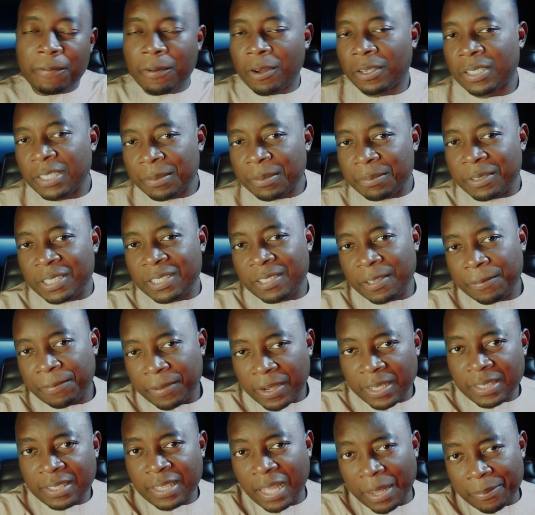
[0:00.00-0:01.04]
for the
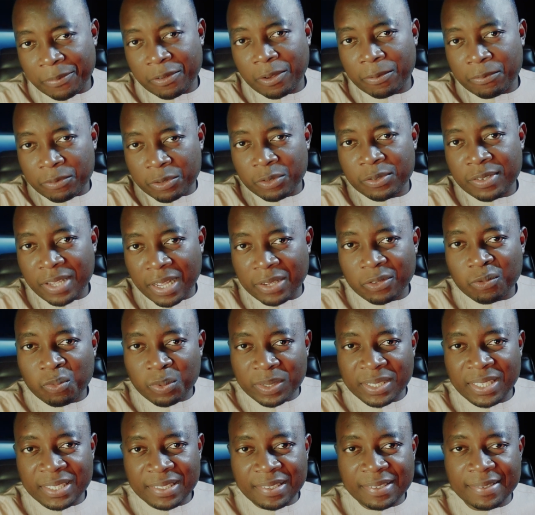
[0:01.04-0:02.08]
different types of users
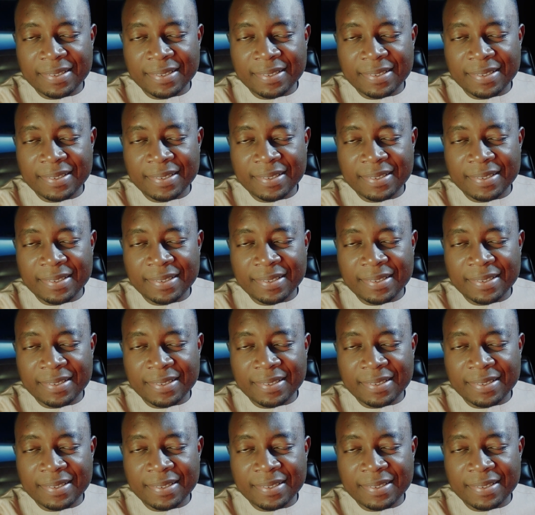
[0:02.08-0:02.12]
within the